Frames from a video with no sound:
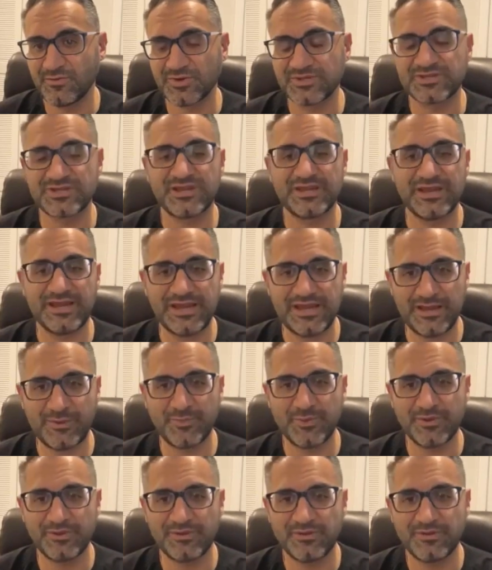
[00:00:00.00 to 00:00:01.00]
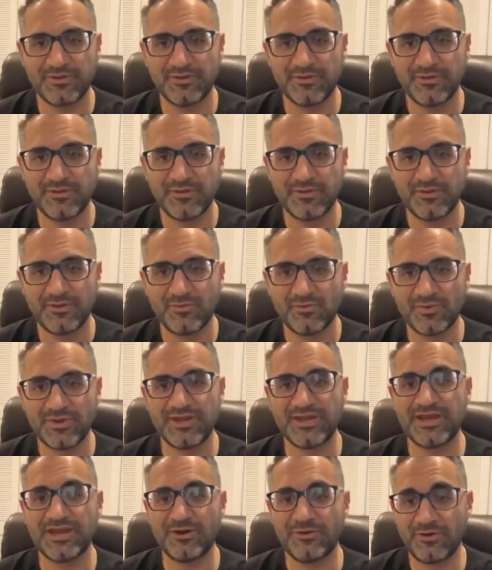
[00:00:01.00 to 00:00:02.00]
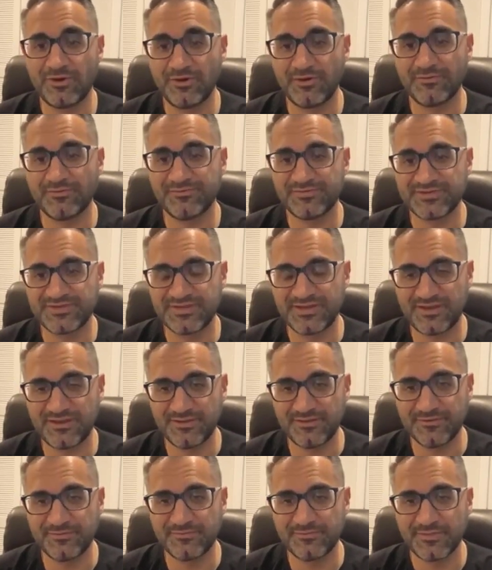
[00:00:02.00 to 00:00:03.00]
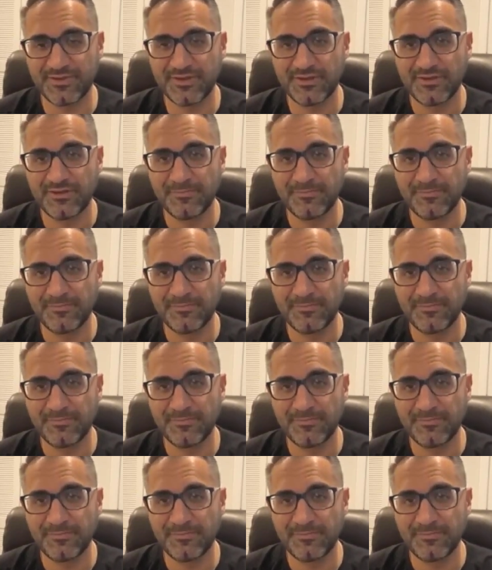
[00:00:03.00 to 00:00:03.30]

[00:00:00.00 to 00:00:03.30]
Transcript: what's going to happen when now all of a sudden